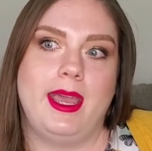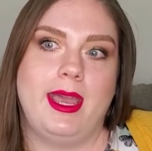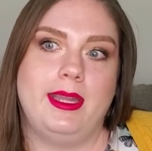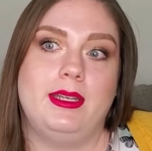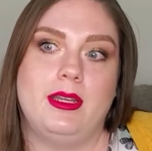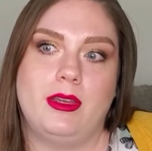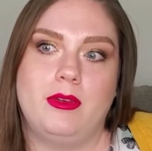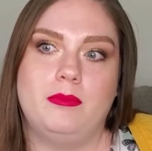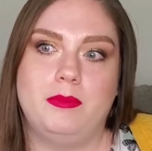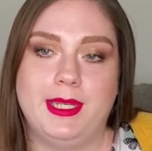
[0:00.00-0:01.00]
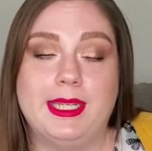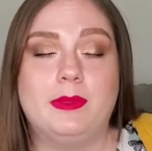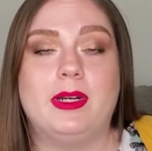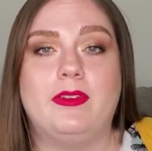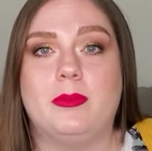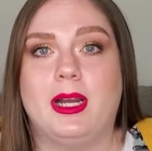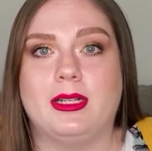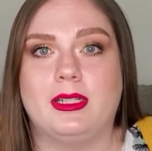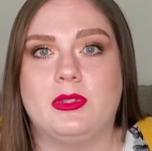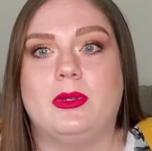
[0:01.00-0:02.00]
And being in a private
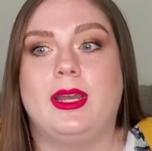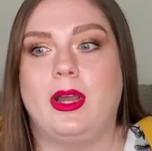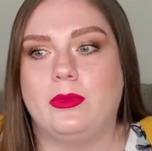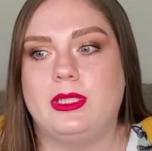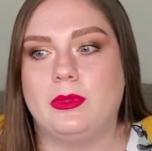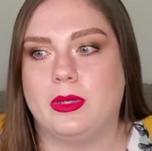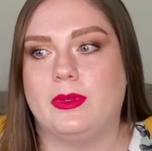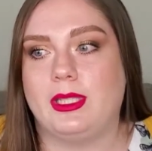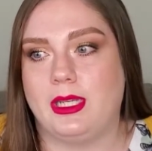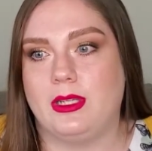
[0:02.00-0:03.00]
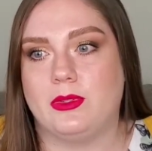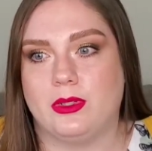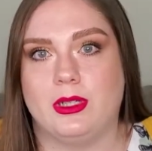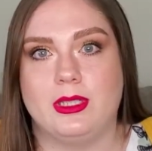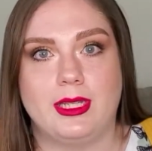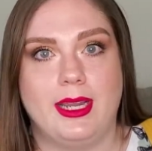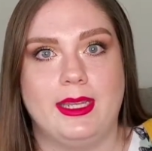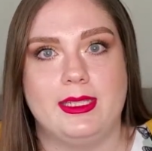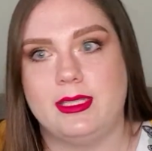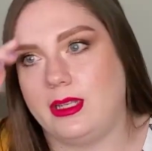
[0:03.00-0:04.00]
practice where I only work with eating disorder
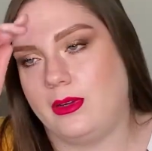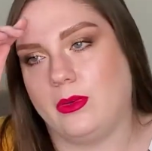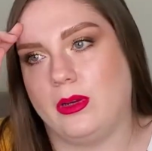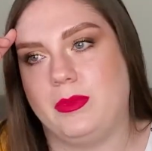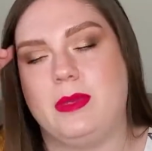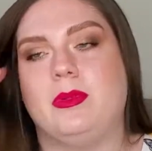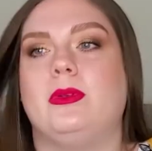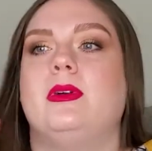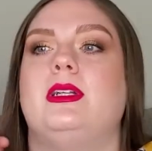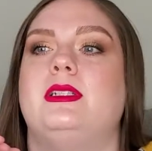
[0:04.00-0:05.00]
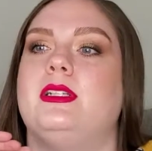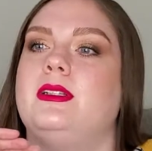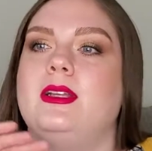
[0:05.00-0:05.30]
clients, or people who are just,